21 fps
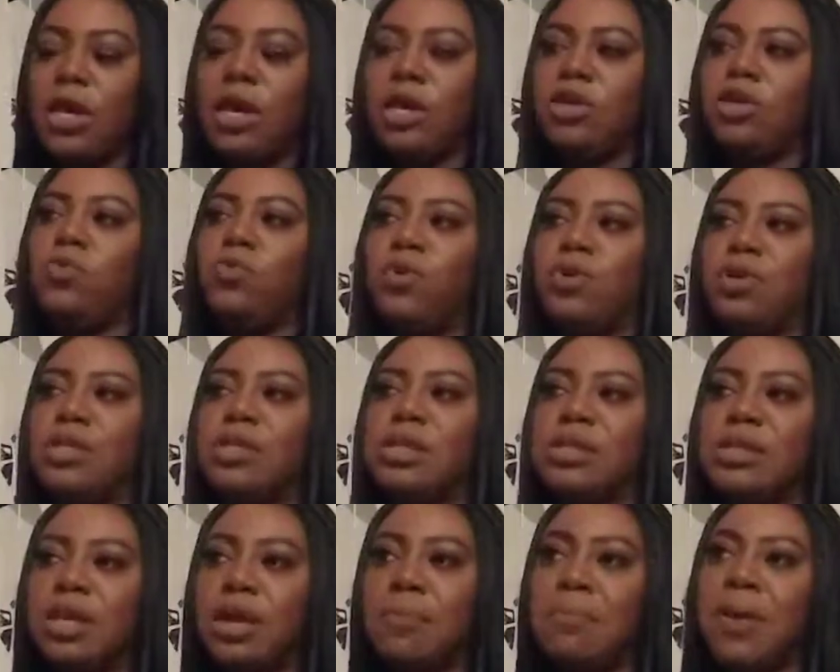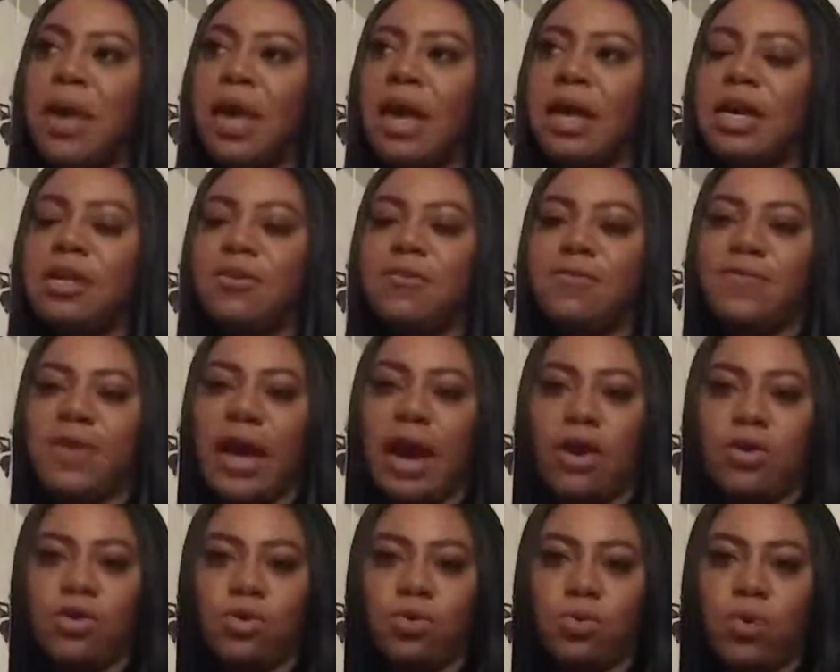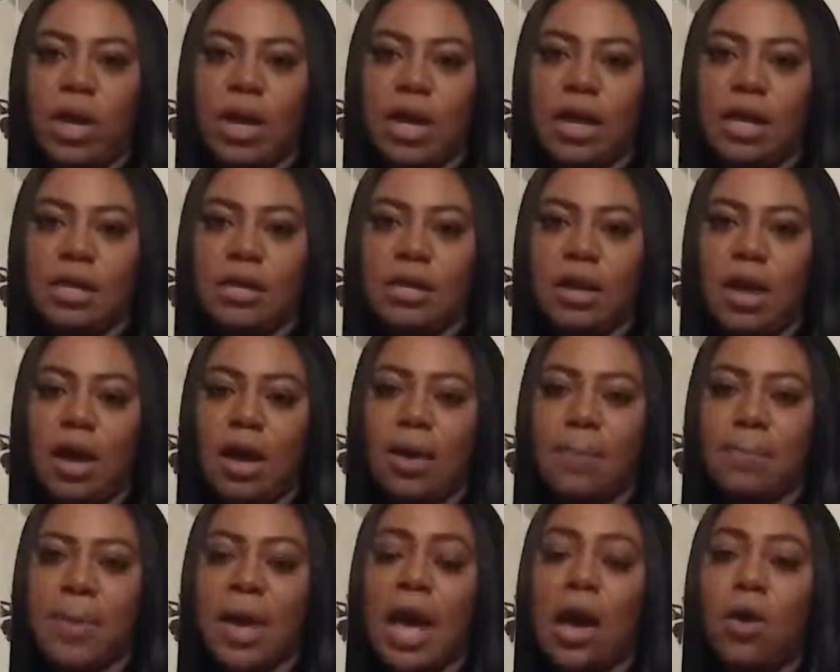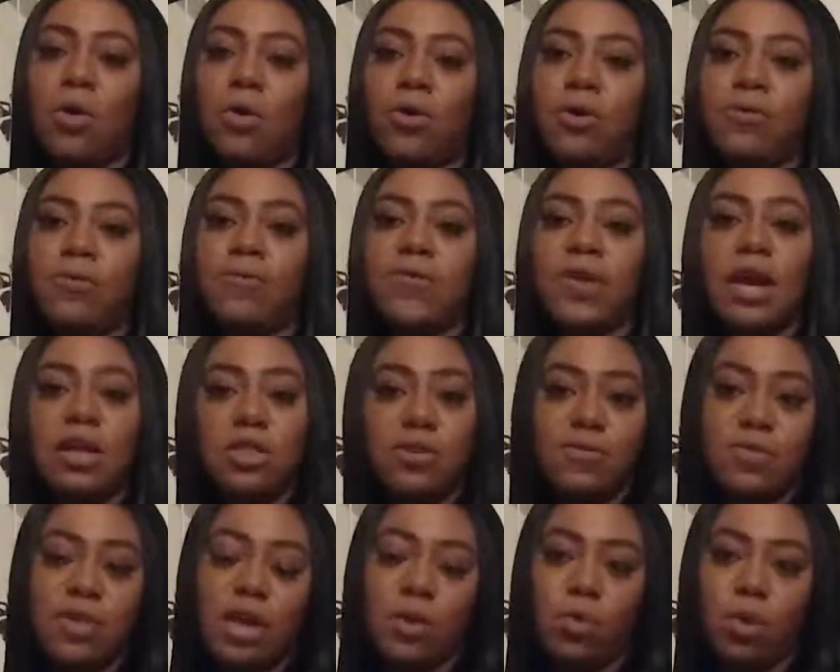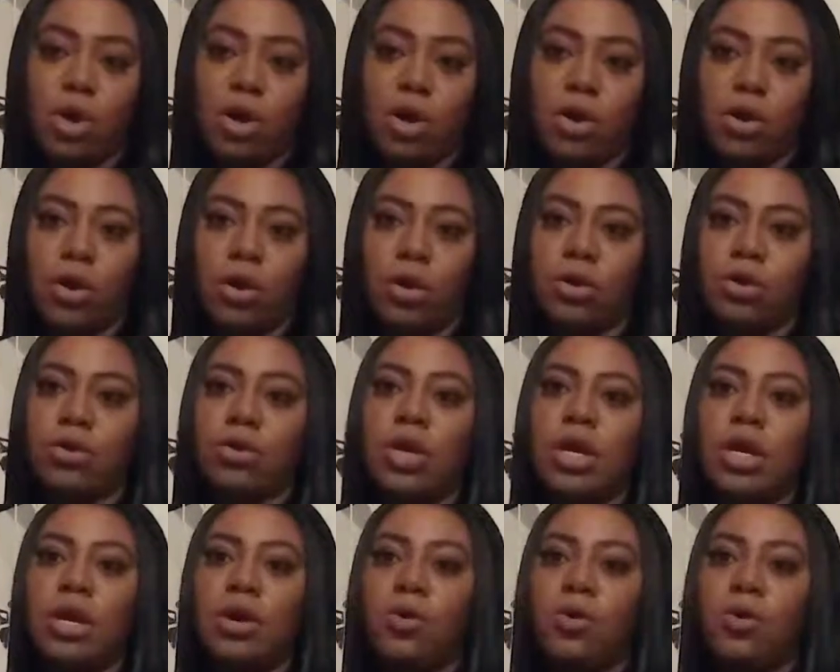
you want to step back and evaluate how effective they were or